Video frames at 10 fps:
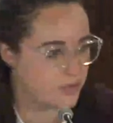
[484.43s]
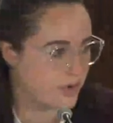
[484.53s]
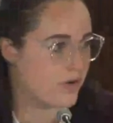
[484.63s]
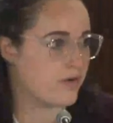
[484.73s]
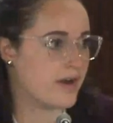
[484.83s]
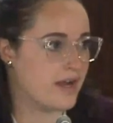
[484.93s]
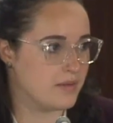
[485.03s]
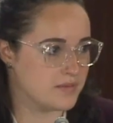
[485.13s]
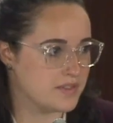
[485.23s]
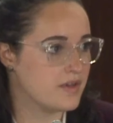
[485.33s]

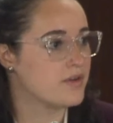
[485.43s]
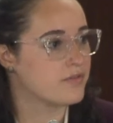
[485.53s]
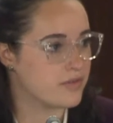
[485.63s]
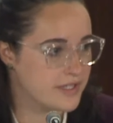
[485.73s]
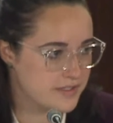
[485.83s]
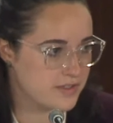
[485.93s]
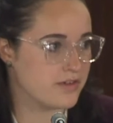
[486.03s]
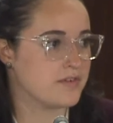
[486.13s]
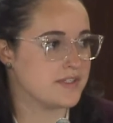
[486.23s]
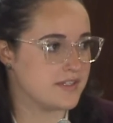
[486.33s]
programs, free
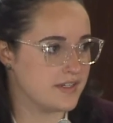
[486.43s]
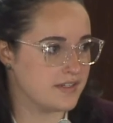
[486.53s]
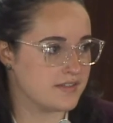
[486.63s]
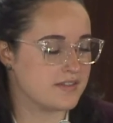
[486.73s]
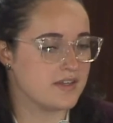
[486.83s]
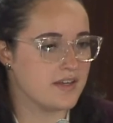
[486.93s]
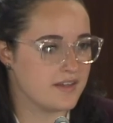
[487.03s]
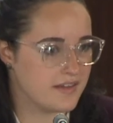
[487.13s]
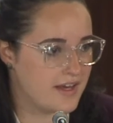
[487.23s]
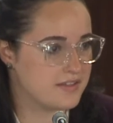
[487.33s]
services.
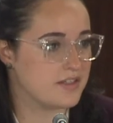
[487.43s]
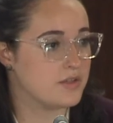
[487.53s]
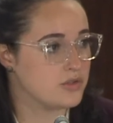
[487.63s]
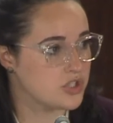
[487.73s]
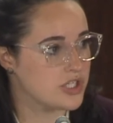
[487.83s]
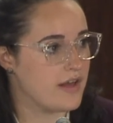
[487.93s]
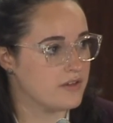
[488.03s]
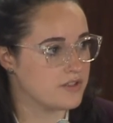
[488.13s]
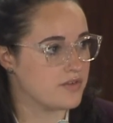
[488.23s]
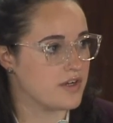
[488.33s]
That's a huge
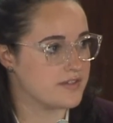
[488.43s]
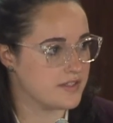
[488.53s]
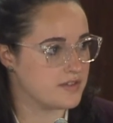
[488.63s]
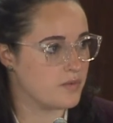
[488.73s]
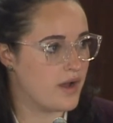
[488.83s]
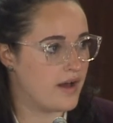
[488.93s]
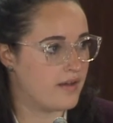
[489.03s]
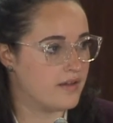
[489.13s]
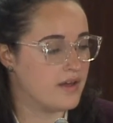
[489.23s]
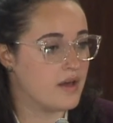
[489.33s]
challenge for us as
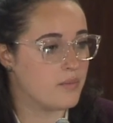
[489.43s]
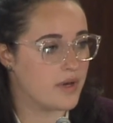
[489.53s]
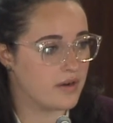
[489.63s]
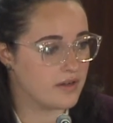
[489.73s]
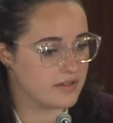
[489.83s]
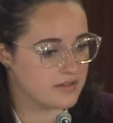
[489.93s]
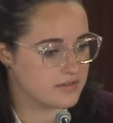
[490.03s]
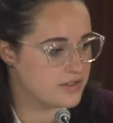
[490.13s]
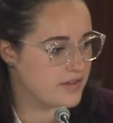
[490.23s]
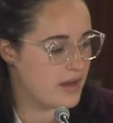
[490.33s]
well. But
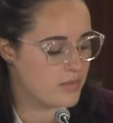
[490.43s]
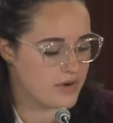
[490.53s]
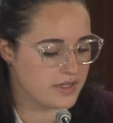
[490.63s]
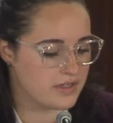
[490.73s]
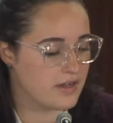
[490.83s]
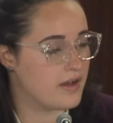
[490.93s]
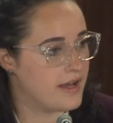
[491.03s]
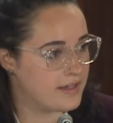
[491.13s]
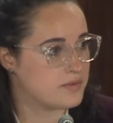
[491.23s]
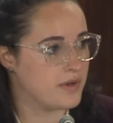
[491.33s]
to that point,
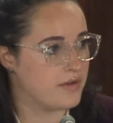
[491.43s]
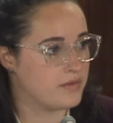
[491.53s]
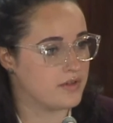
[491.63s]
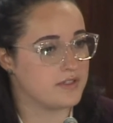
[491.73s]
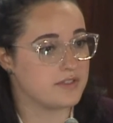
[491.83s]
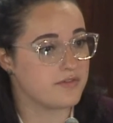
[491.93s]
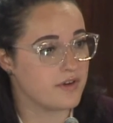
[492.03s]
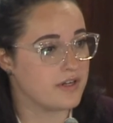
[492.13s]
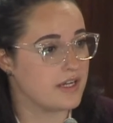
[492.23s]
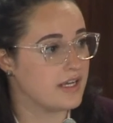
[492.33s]
as well, there is
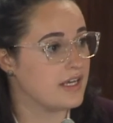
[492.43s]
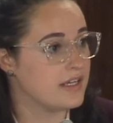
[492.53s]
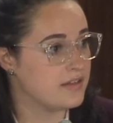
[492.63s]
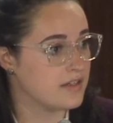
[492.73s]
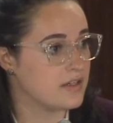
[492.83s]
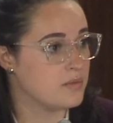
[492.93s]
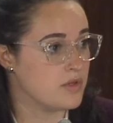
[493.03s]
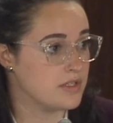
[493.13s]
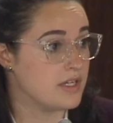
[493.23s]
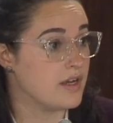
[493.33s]
funding in the
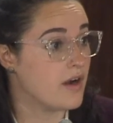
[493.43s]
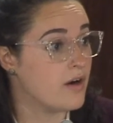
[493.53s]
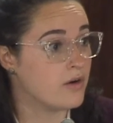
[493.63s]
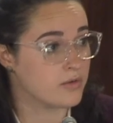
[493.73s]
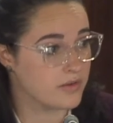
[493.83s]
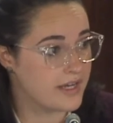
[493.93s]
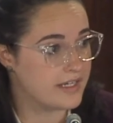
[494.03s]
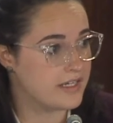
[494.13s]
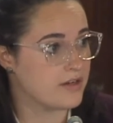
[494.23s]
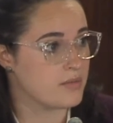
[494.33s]
community
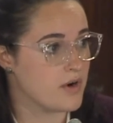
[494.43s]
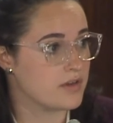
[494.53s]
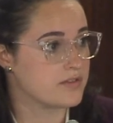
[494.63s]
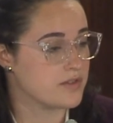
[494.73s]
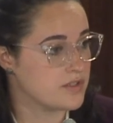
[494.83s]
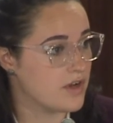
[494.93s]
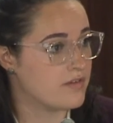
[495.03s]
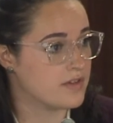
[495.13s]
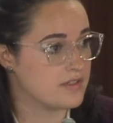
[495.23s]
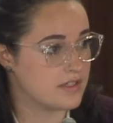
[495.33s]
already earmarked for
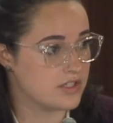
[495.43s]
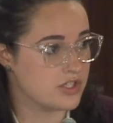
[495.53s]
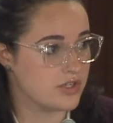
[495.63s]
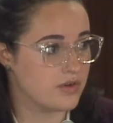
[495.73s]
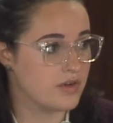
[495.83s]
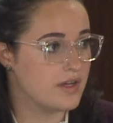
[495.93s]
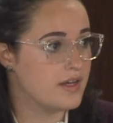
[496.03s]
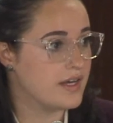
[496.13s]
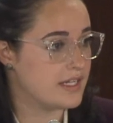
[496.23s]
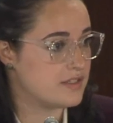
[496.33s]
solving this issue.
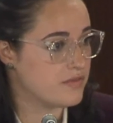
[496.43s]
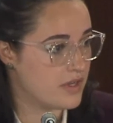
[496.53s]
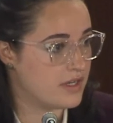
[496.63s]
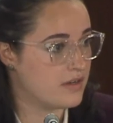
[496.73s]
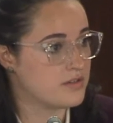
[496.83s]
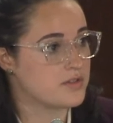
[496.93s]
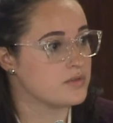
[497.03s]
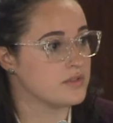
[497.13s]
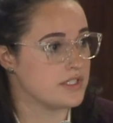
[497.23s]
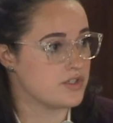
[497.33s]
It's flooding our
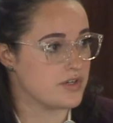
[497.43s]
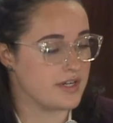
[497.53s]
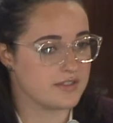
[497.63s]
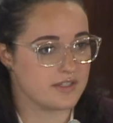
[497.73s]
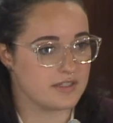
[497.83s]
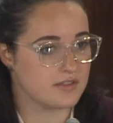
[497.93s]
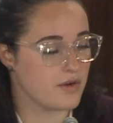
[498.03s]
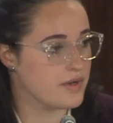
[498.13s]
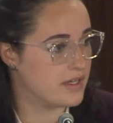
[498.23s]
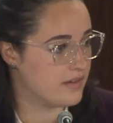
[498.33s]
school districts, it's
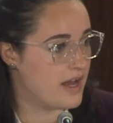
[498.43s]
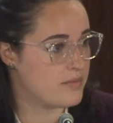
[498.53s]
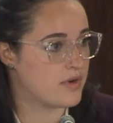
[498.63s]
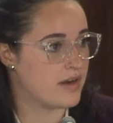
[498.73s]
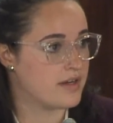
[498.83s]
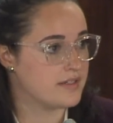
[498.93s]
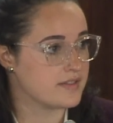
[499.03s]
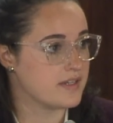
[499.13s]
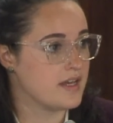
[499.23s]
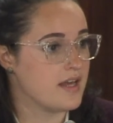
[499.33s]
going to
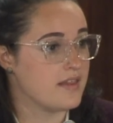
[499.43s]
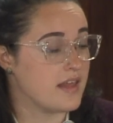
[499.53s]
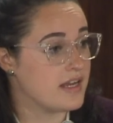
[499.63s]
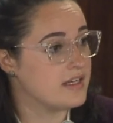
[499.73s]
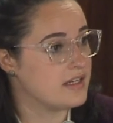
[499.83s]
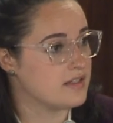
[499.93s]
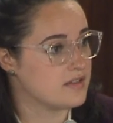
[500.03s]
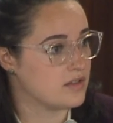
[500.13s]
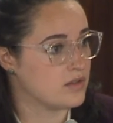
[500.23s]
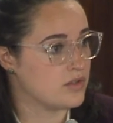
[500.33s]
libraries. They need a
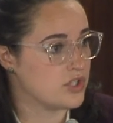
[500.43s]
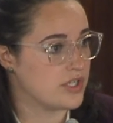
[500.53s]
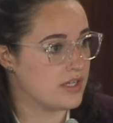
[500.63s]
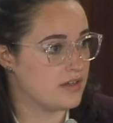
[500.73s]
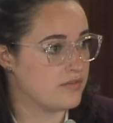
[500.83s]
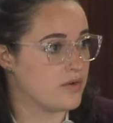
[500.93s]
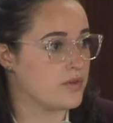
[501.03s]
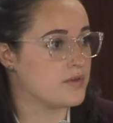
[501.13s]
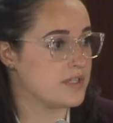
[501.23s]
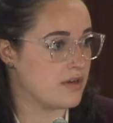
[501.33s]
solution
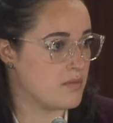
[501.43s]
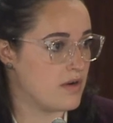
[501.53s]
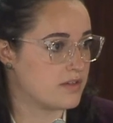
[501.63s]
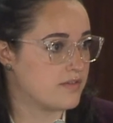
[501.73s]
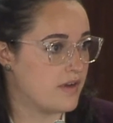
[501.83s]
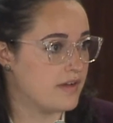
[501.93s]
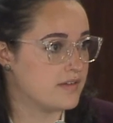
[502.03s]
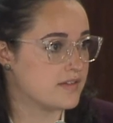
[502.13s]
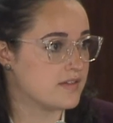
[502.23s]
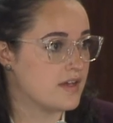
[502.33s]
for those earmarked
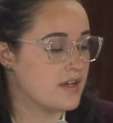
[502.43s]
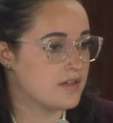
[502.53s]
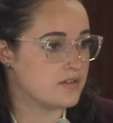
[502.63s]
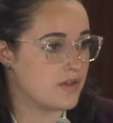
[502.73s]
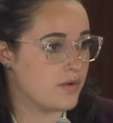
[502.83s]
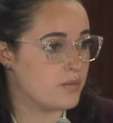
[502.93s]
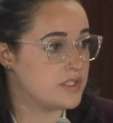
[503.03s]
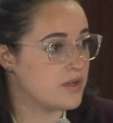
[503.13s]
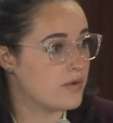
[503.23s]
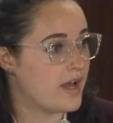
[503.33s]
funds. So
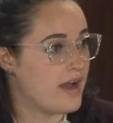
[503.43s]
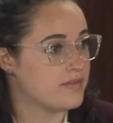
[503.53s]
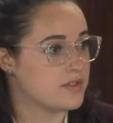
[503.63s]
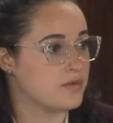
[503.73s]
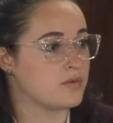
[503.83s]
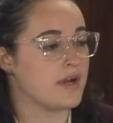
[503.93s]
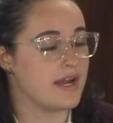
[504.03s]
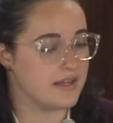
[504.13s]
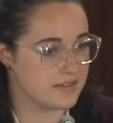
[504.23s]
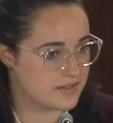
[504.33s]
we don't have to
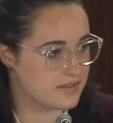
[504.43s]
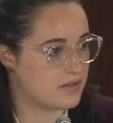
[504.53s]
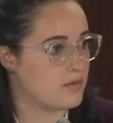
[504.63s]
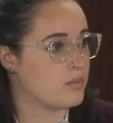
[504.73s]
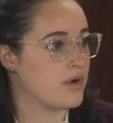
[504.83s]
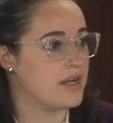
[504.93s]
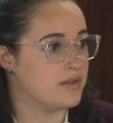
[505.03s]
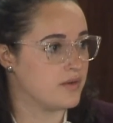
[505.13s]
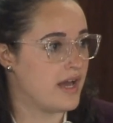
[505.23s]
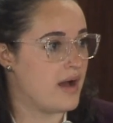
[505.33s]
raise
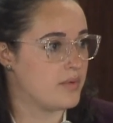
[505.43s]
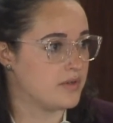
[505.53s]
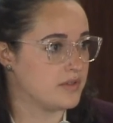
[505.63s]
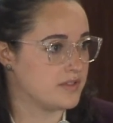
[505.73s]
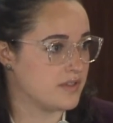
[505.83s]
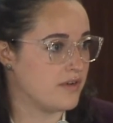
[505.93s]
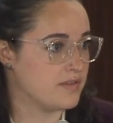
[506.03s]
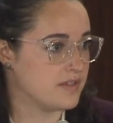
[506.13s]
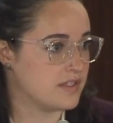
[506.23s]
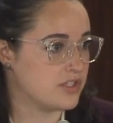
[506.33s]
brand new capital to
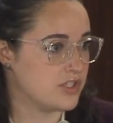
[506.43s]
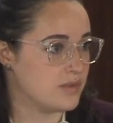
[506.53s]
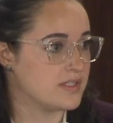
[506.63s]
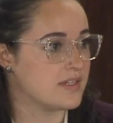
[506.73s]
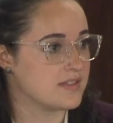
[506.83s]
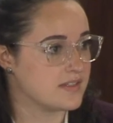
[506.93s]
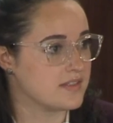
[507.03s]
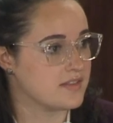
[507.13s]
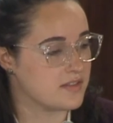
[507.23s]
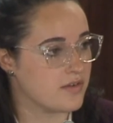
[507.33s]
solve this issue. It does
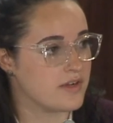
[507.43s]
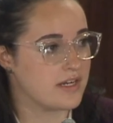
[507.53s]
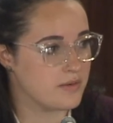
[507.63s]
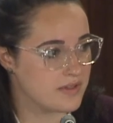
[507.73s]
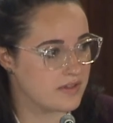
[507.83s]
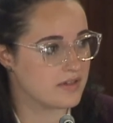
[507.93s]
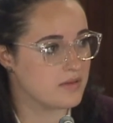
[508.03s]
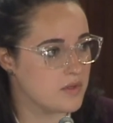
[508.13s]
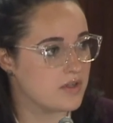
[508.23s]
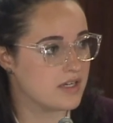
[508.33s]
exist already within the
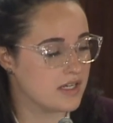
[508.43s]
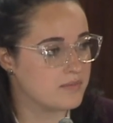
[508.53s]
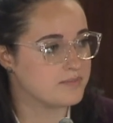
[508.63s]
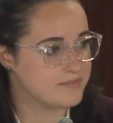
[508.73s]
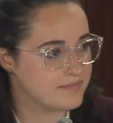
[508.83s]
community.